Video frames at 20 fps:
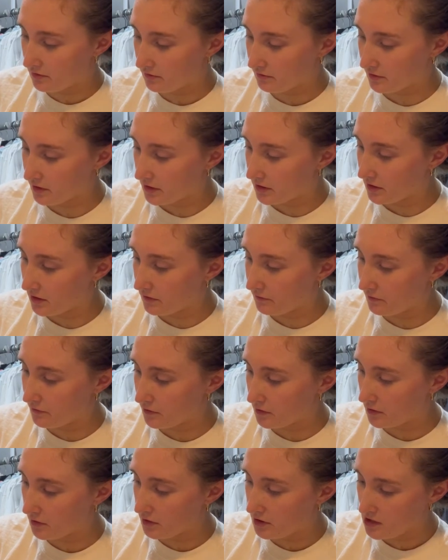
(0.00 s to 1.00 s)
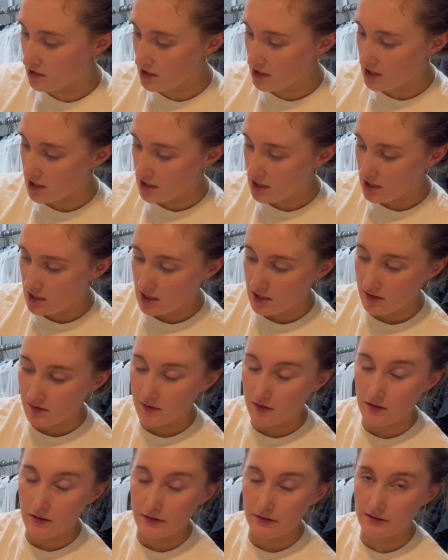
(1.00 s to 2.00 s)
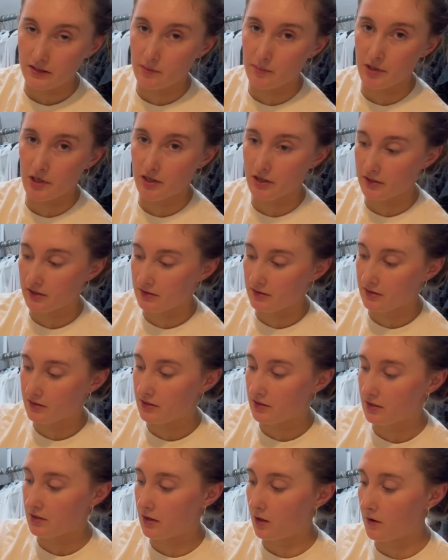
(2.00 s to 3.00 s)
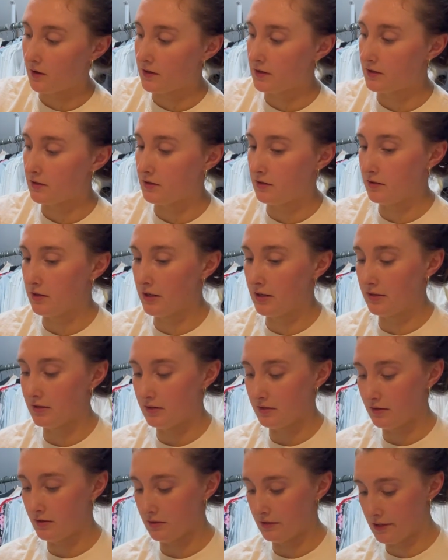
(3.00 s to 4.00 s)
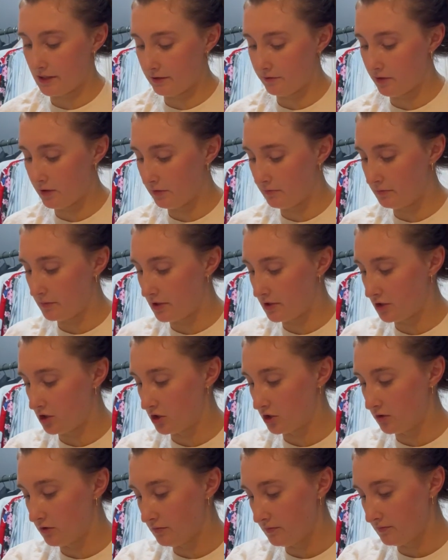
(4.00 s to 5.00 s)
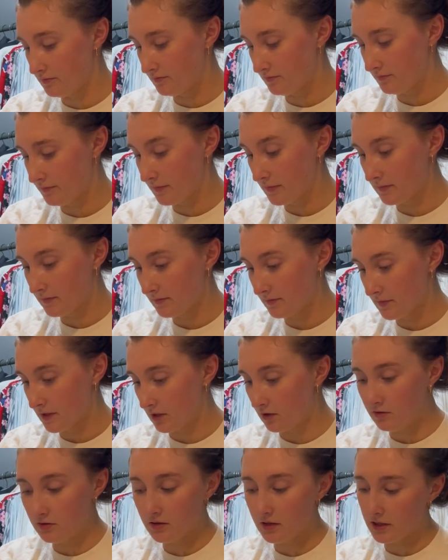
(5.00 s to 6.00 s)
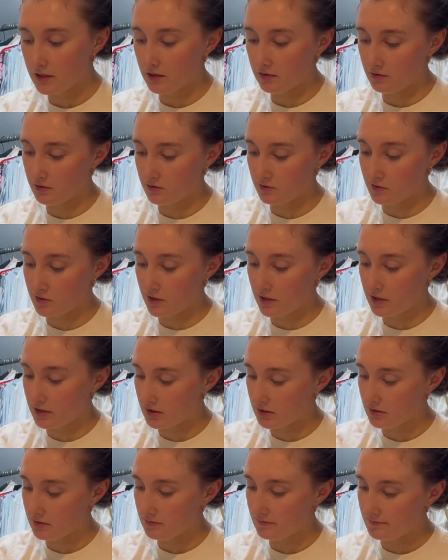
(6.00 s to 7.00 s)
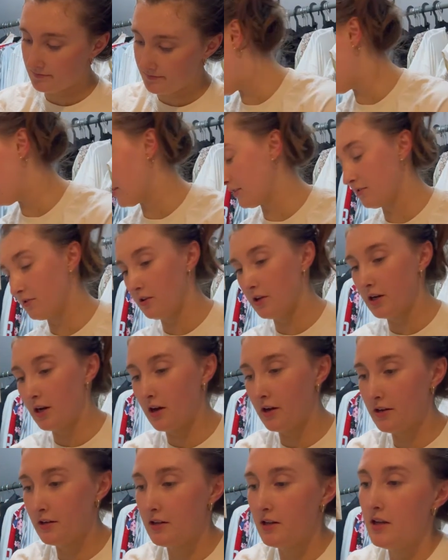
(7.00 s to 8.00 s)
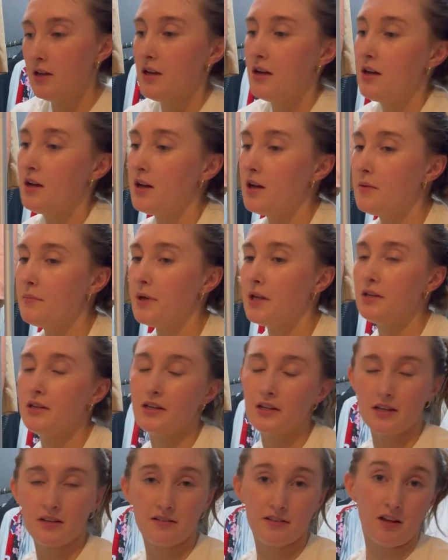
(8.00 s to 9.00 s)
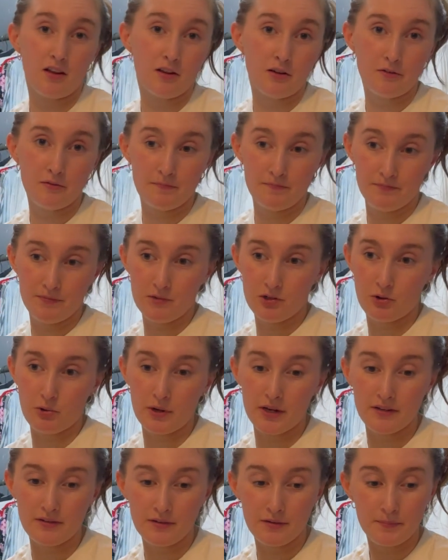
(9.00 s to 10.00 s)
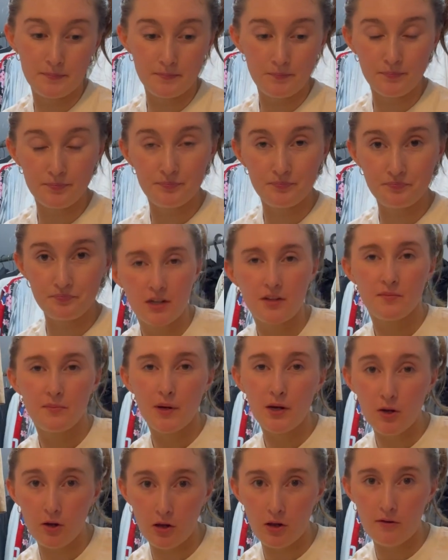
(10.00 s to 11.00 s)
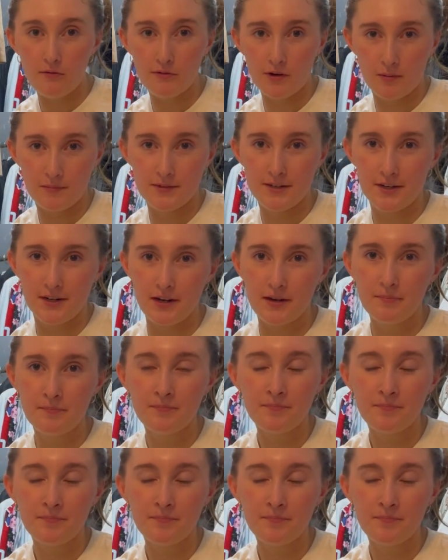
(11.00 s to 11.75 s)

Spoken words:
really good for summer because it's cotton and nice lightweight material. I also liked how it was organic. That's all I got. I did get Stella toys. That's my haul from today.